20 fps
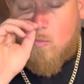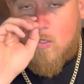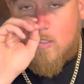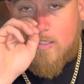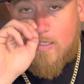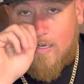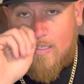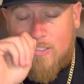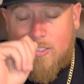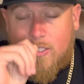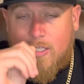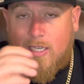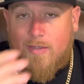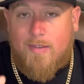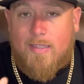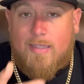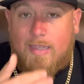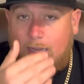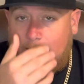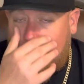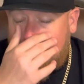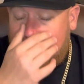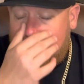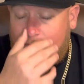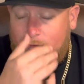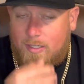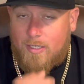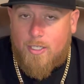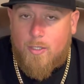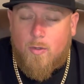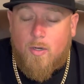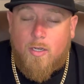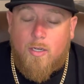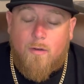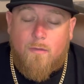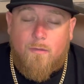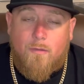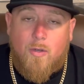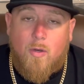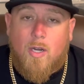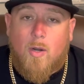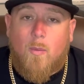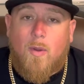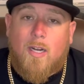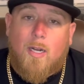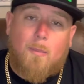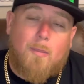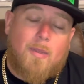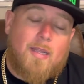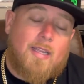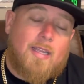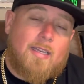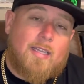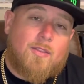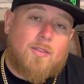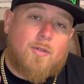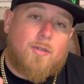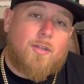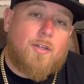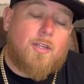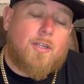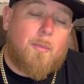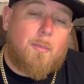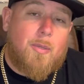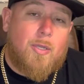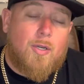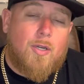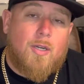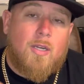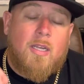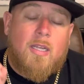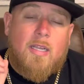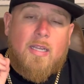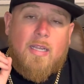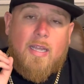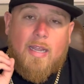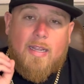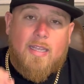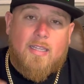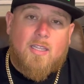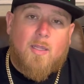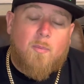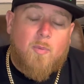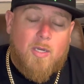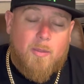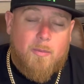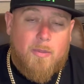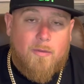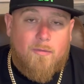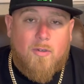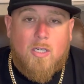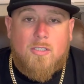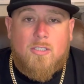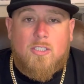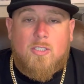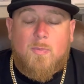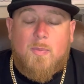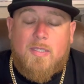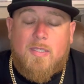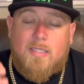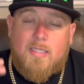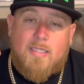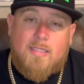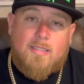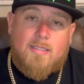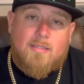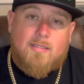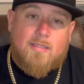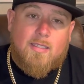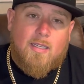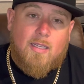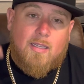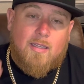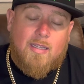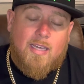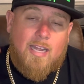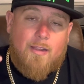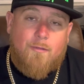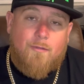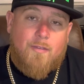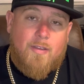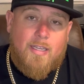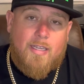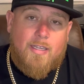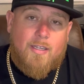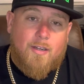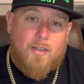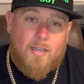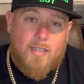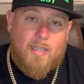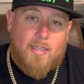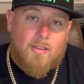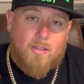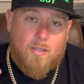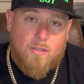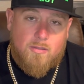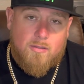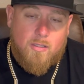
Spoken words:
boards, guys, you can even get the apps. If you're going to do it on your phone, I recommend getting it through your computer and getting the premium versions, because it's a live feed. You're going to get those